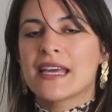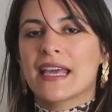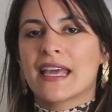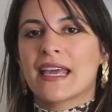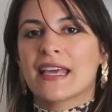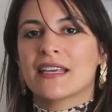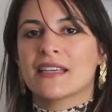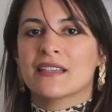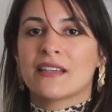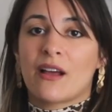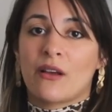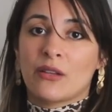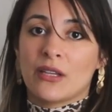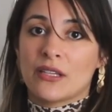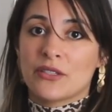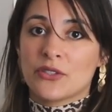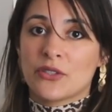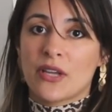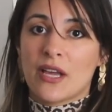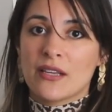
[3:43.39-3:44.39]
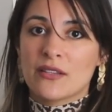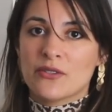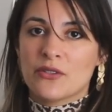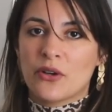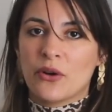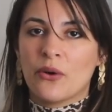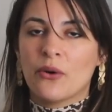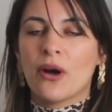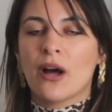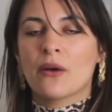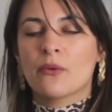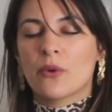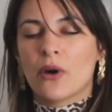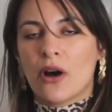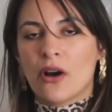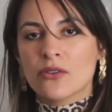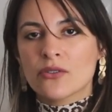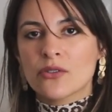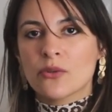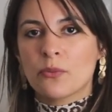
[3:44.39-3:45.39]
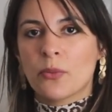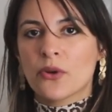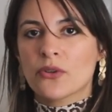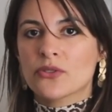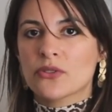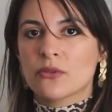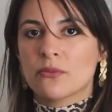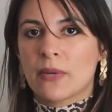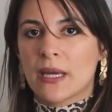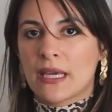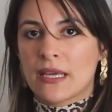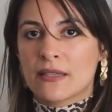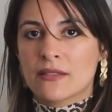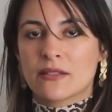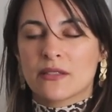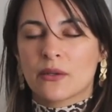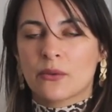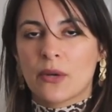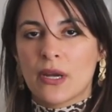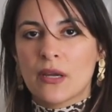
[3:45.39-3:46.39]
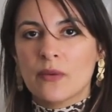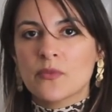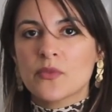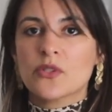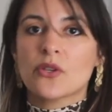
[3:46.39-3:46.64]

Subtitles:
And I'll let you guys know. I will also post on my Instagram.